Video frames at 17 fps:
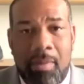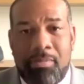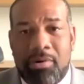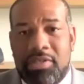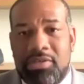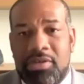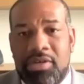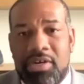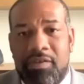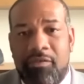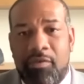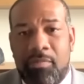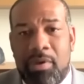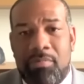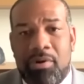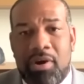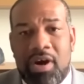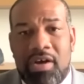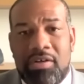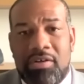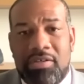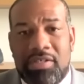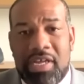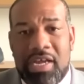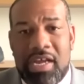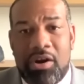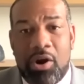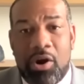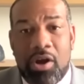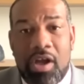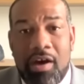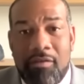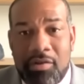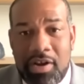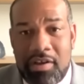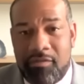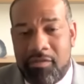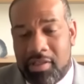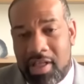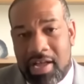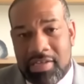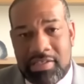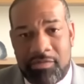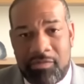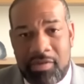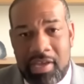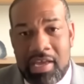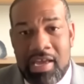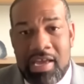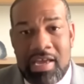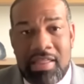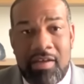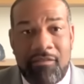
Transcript: opportunity for people to understand her governing philosophy,